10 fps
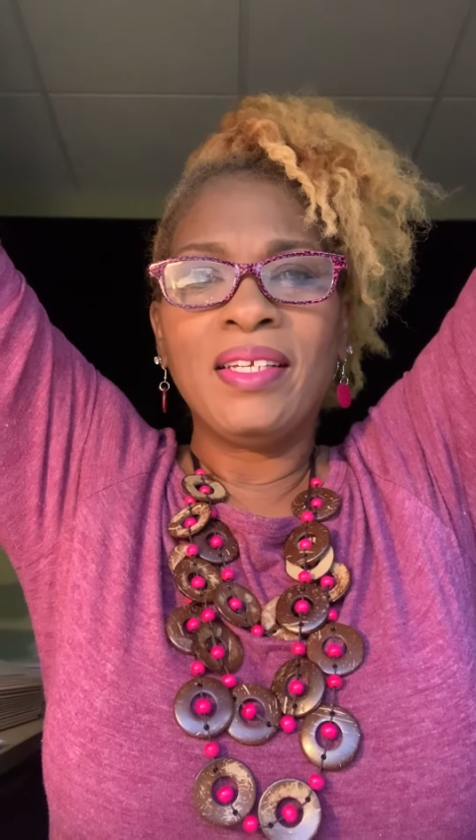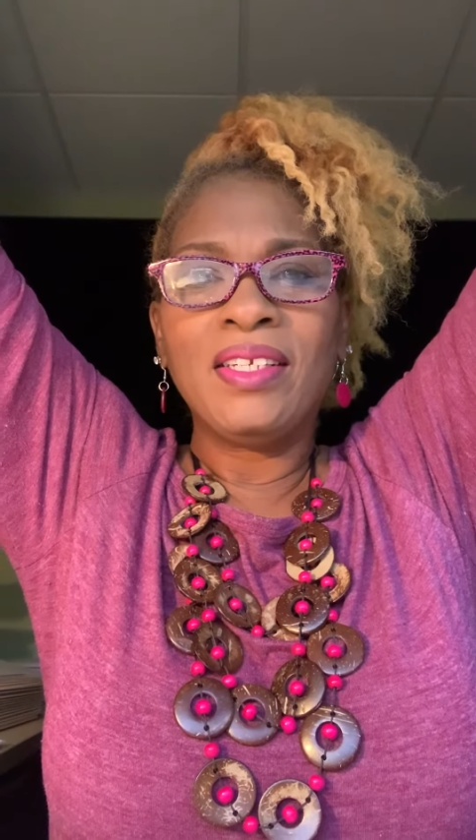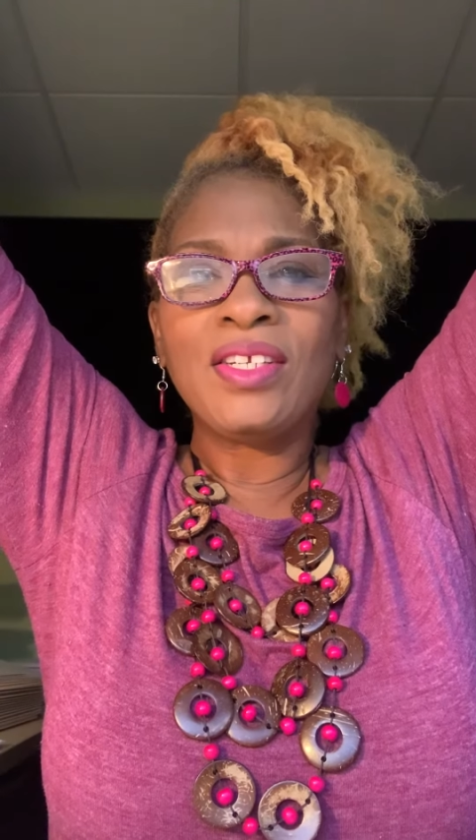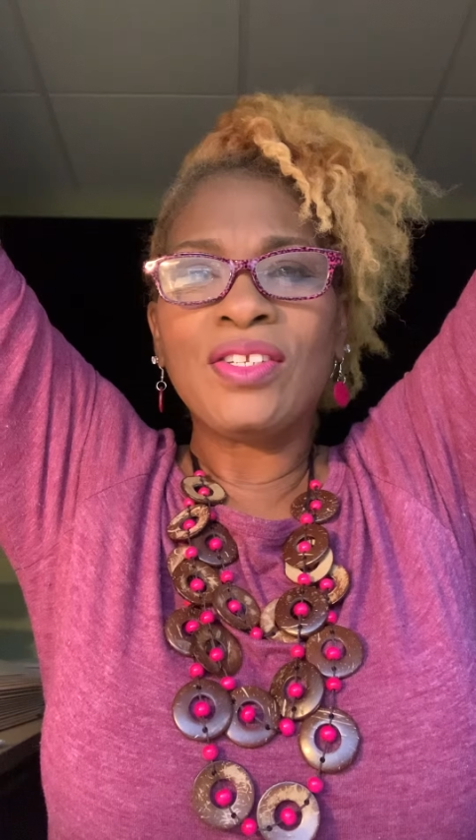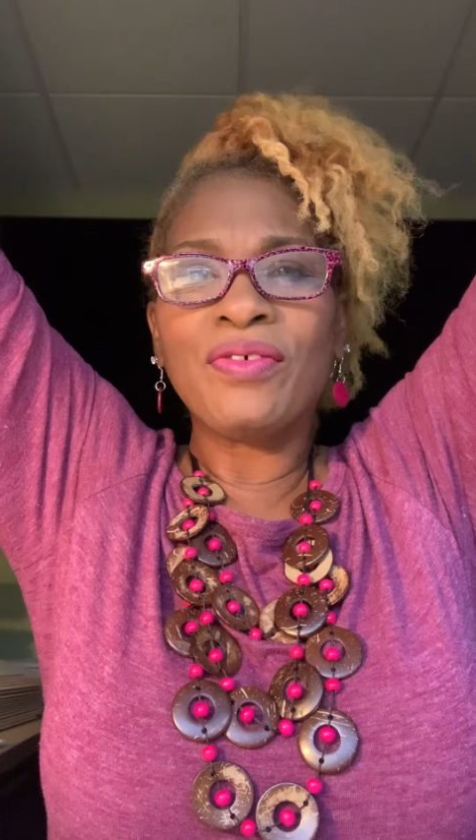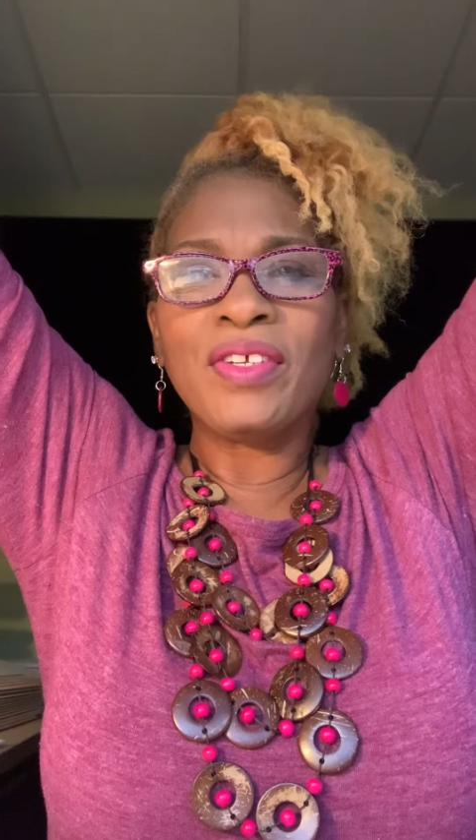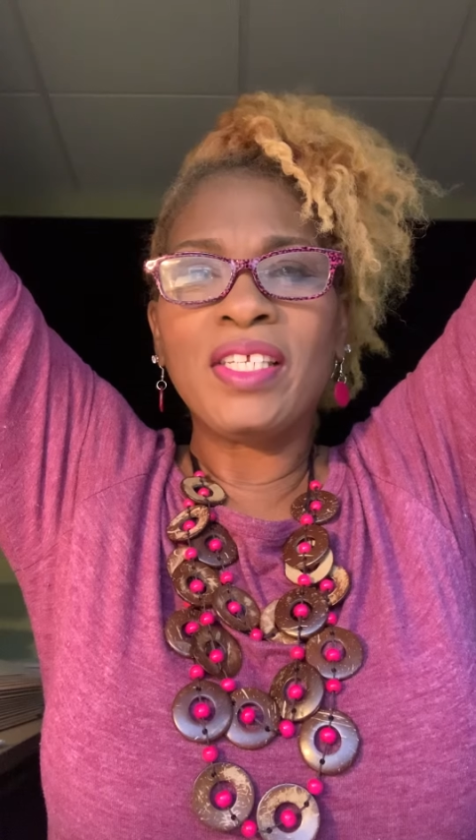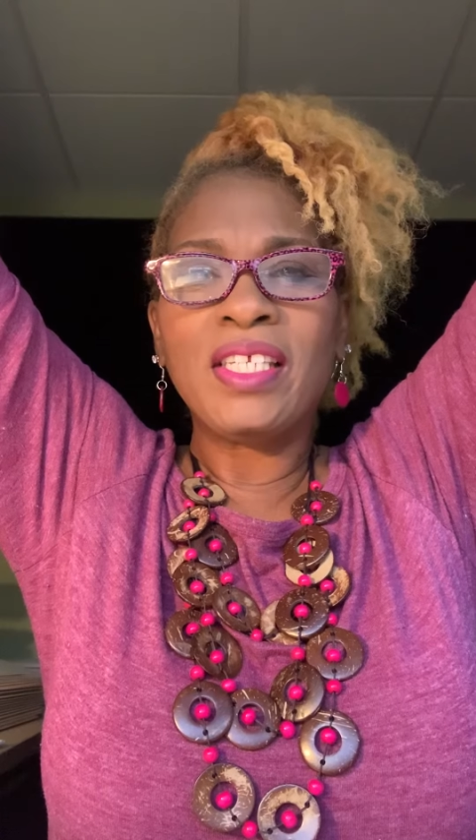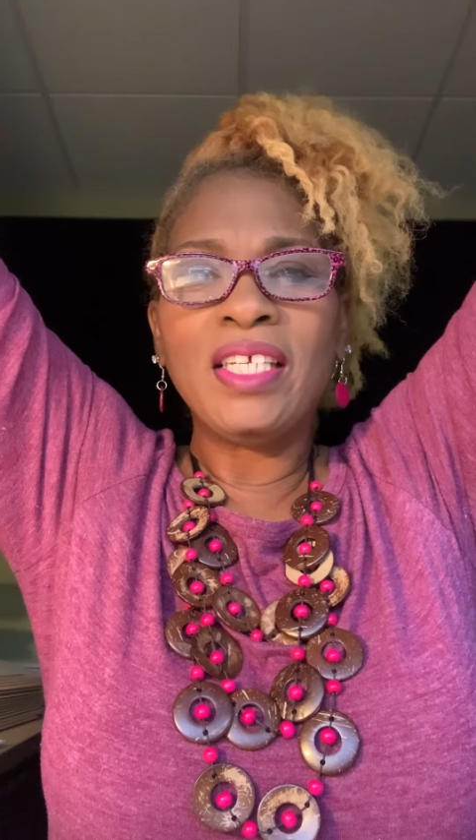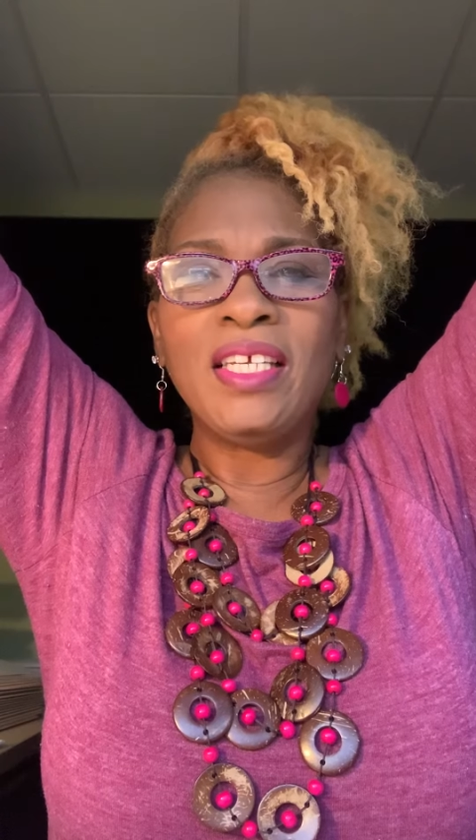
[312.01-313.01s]
just to
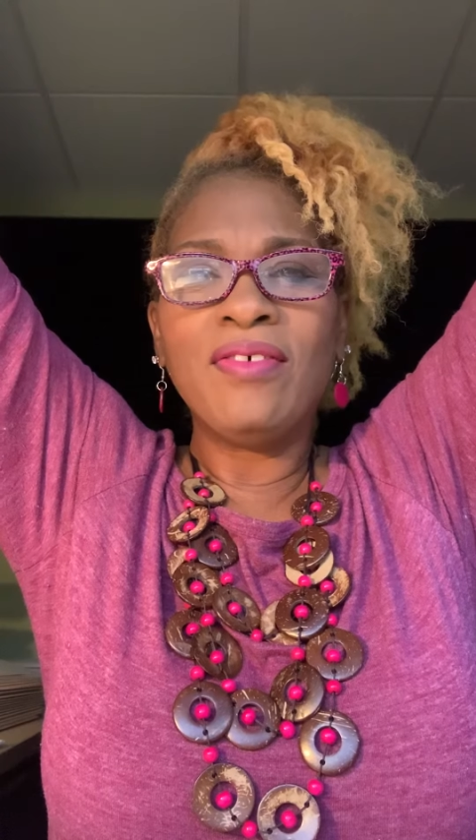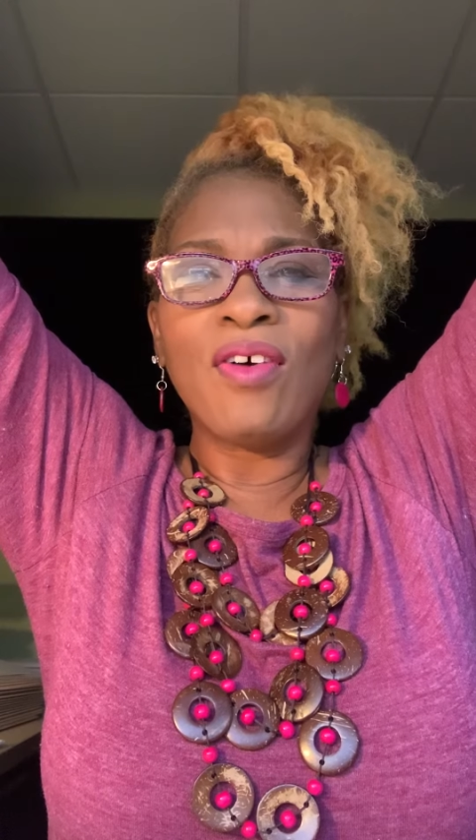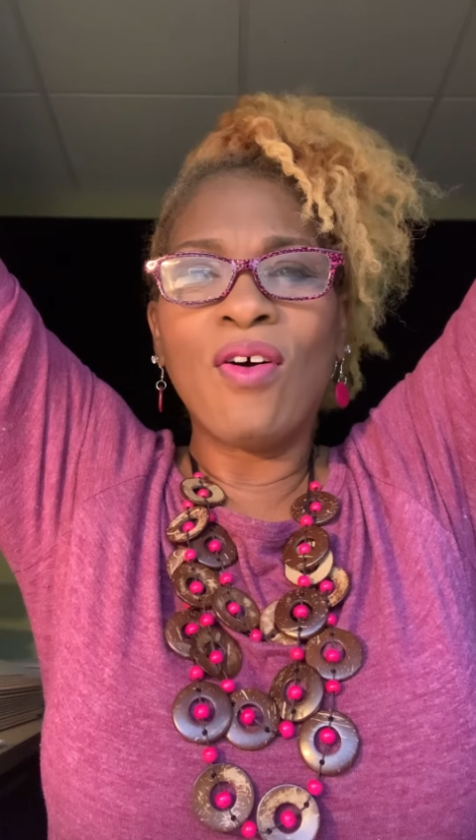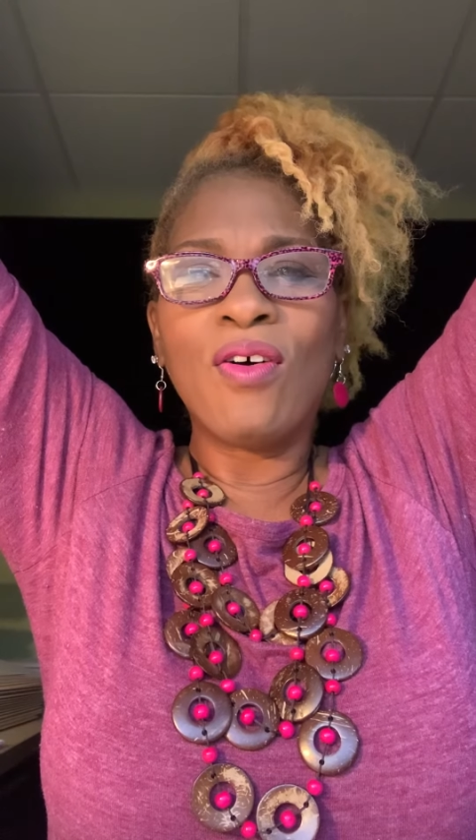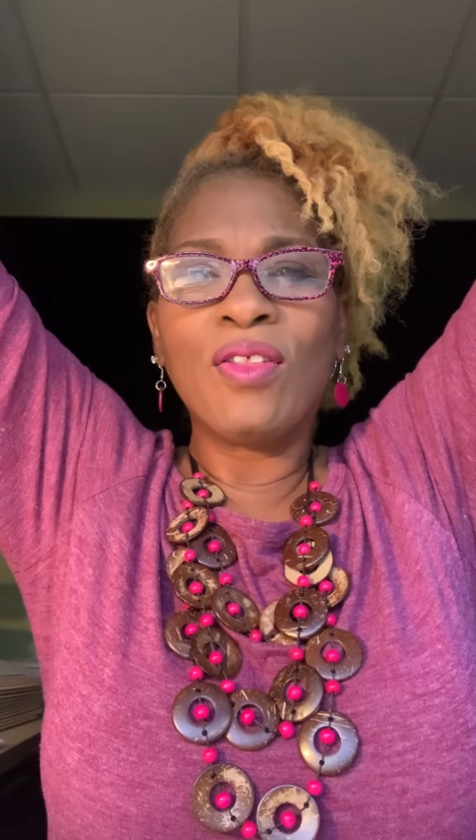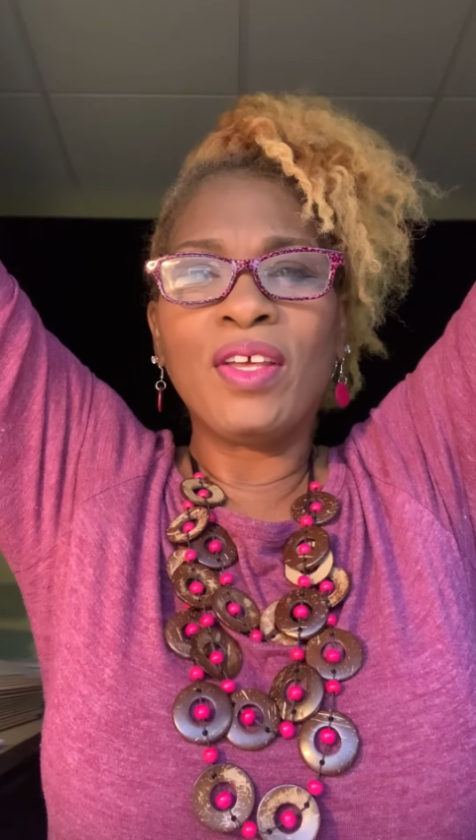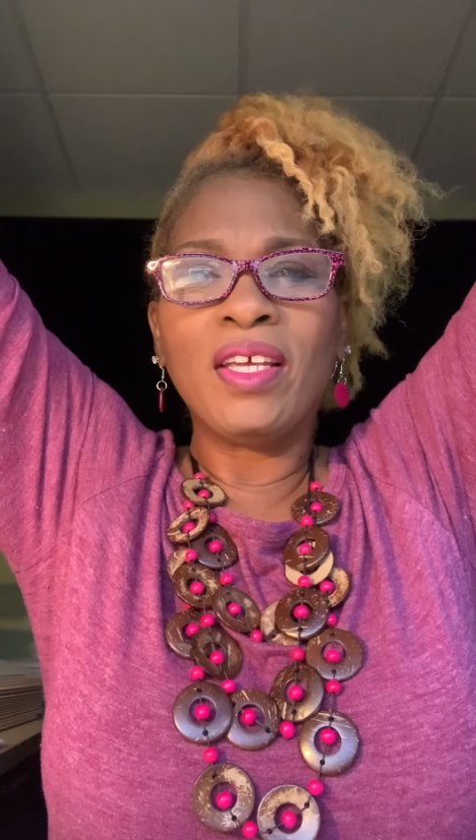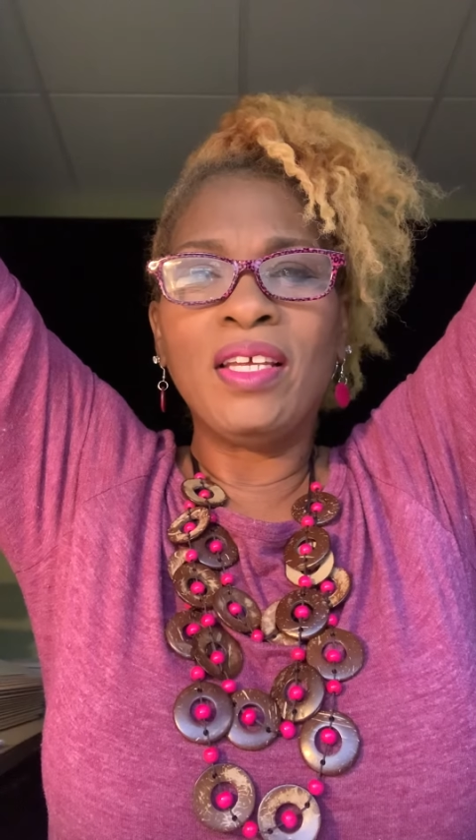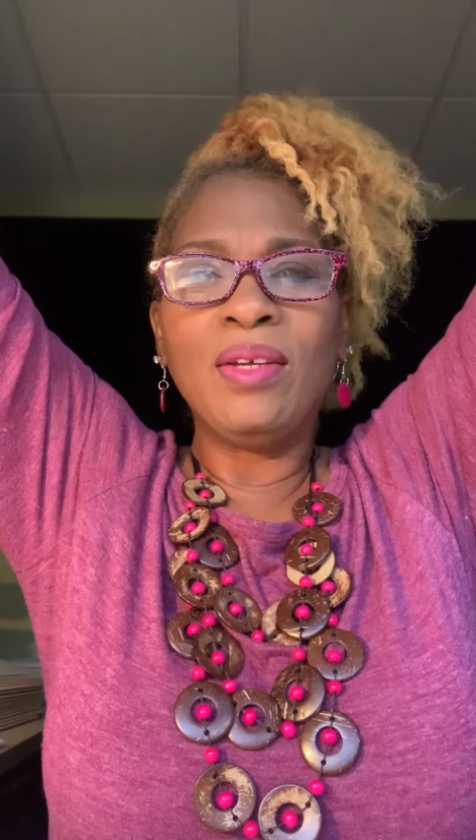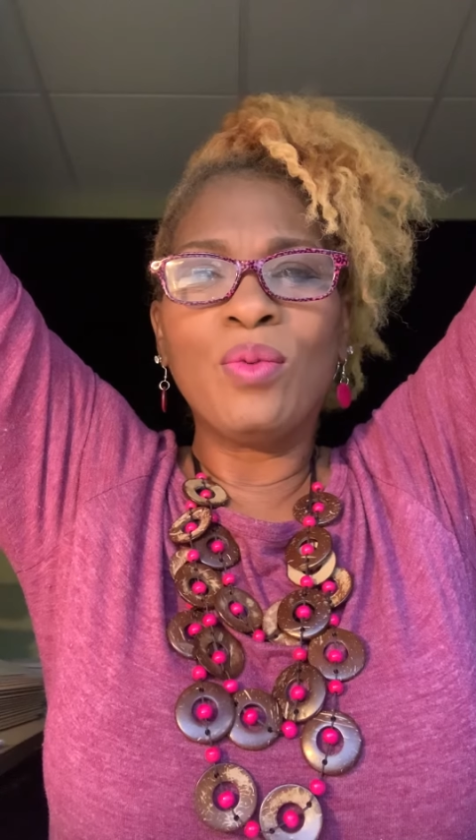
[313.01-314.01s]
receive all that
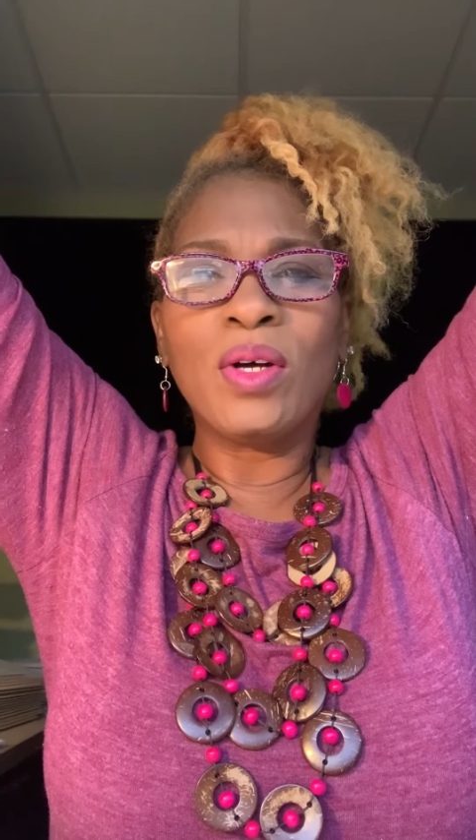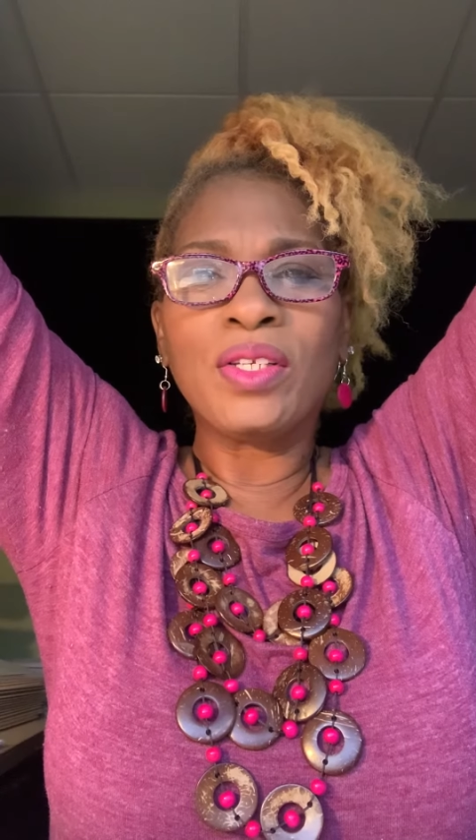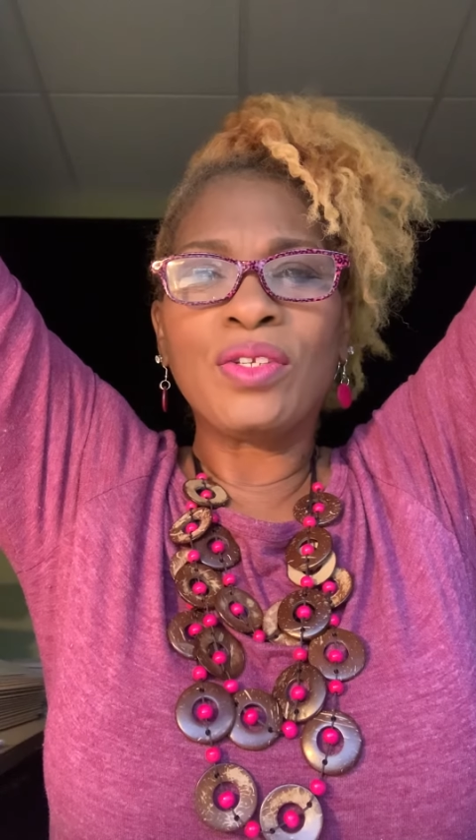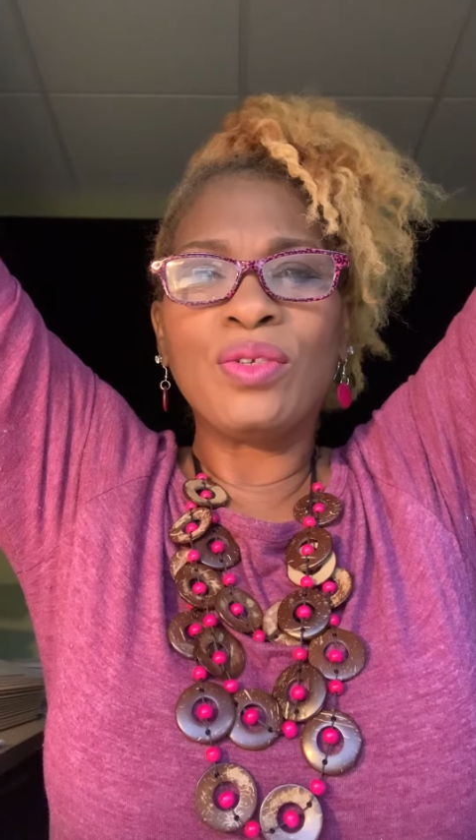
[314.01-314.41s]
He wants